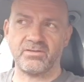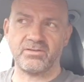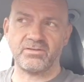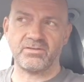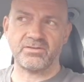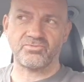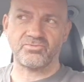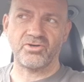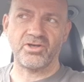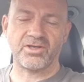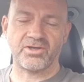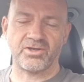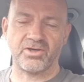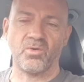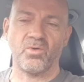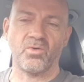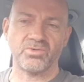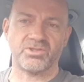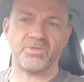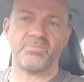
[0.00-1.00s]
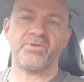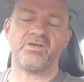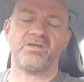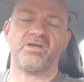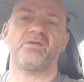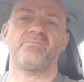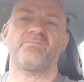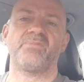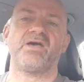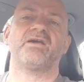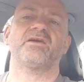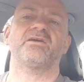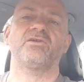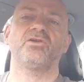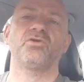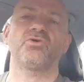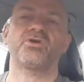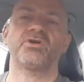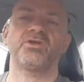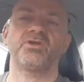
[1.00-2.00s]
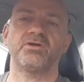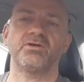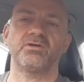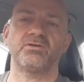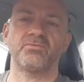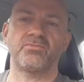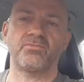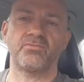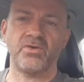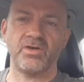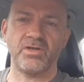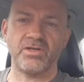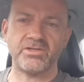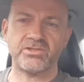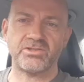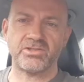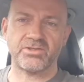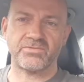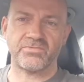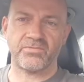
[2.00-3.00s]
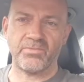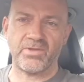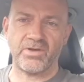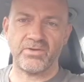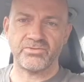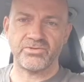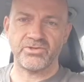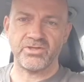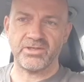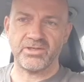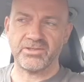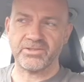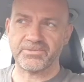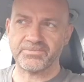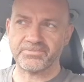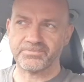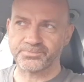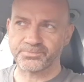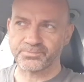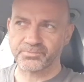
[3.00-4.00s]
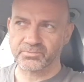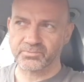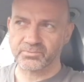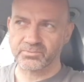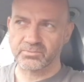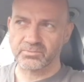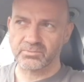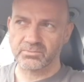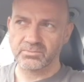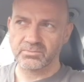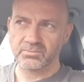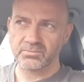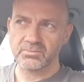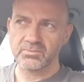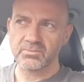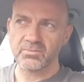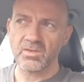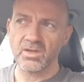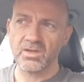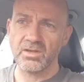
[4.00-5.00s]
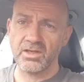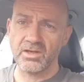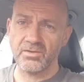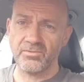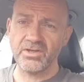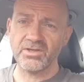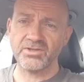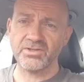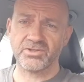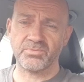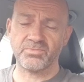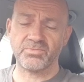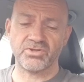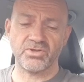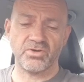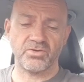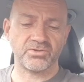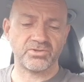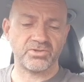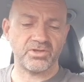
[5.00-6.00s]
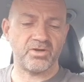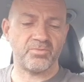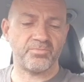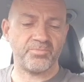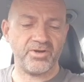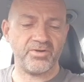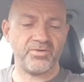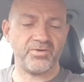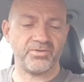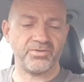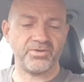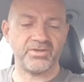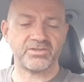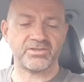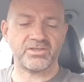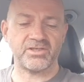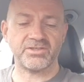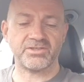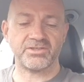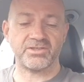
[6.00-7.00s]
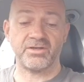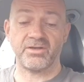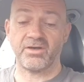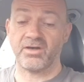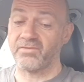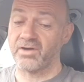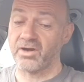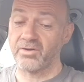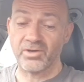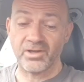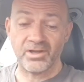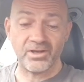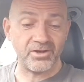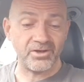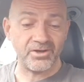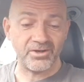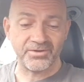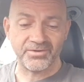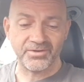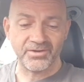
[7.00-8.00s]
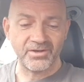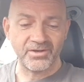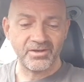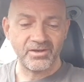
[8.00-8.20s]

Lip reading: it's really cool as I've been going back and looking at releases from those years. There is some songs that are appearing on this list and I've only heard